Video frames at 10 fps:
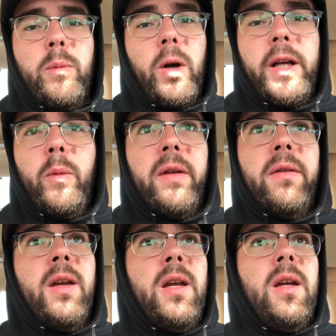working with.
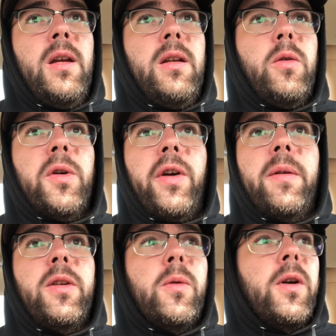You were
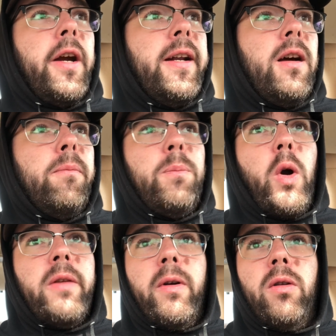a great
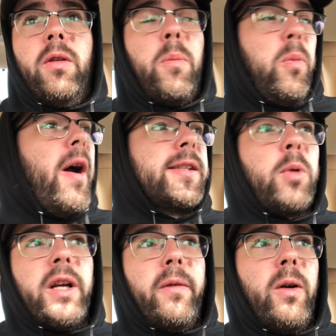party rental. The last
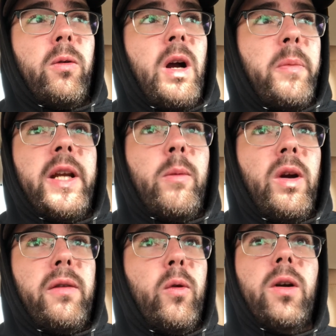party rental company I
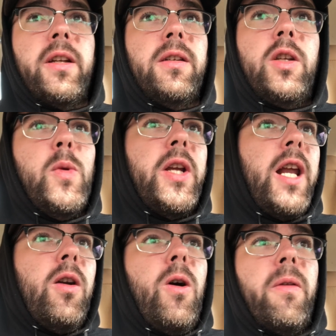worked for didn't communicate
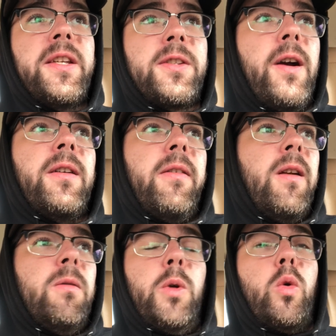at all. They sucked.
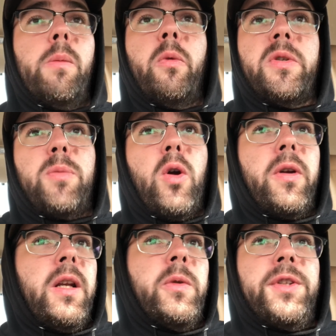Their equipment was
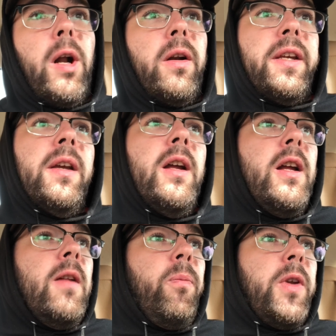broken. It was dirty.
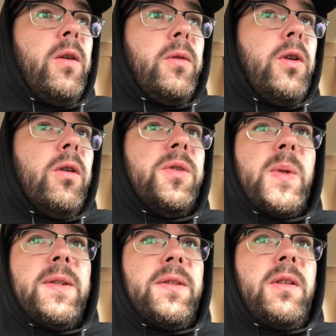You know, yours
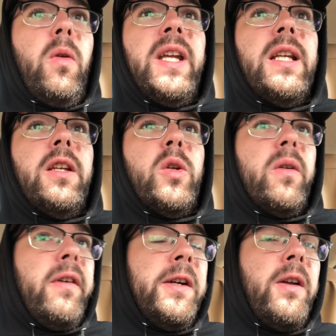was clean and you were
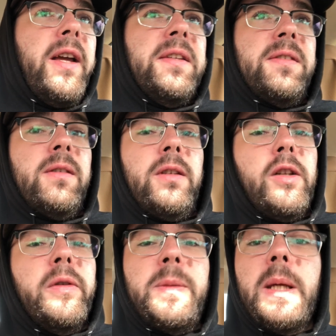very nice. And, you know,
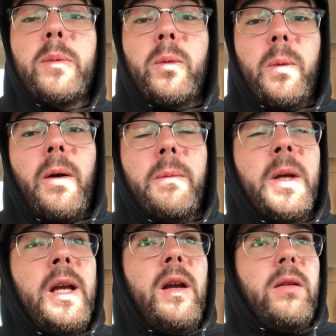these people are
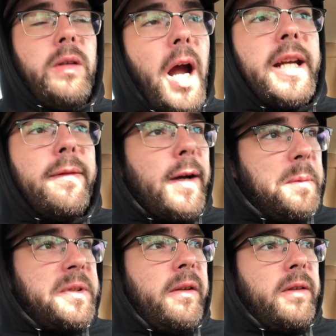95%
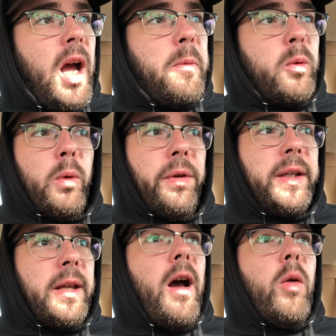of the time are willing
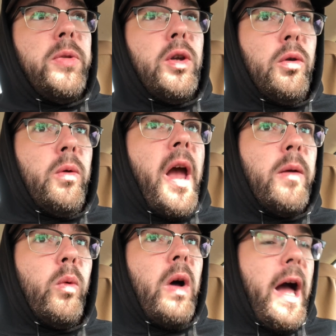to help you and
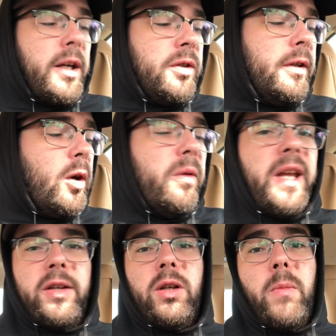will actually go the
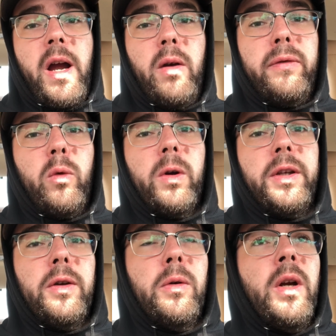extra mile for
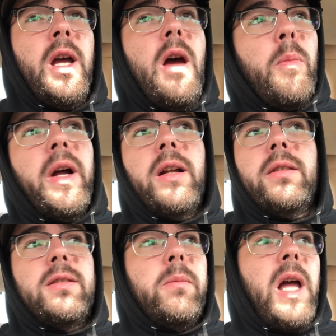you. But
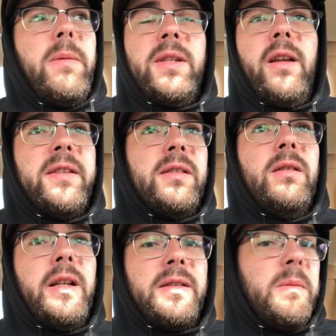sometimes it
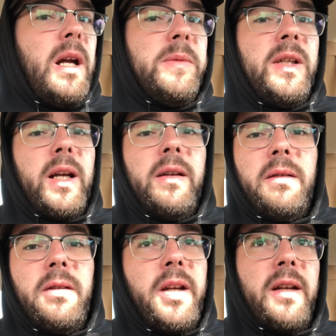doesn't, and sometimes you gotta
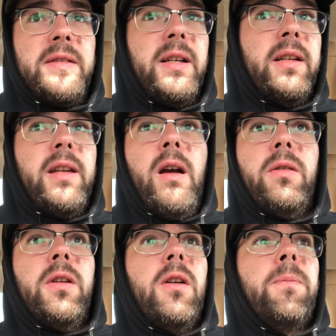stick it down,
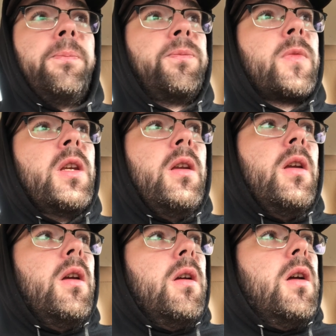you
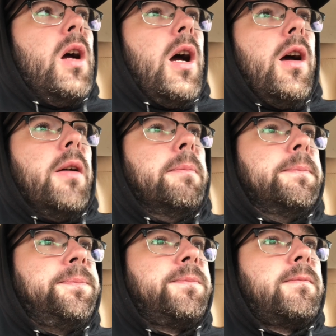know?
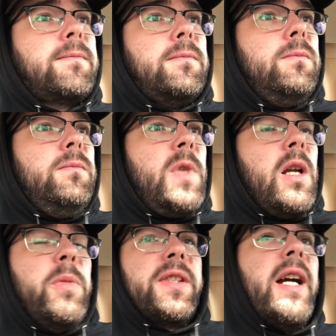
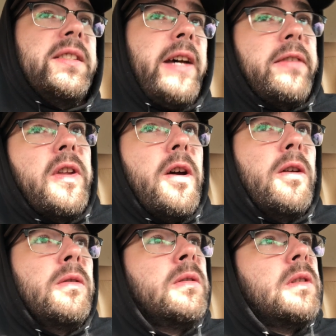Besides that
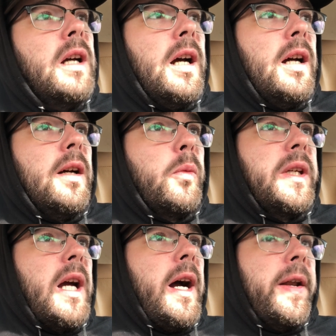though, we
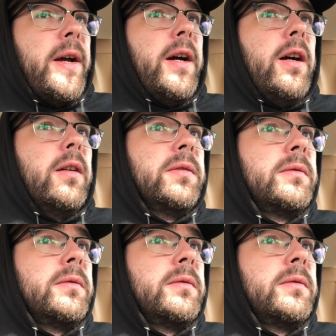got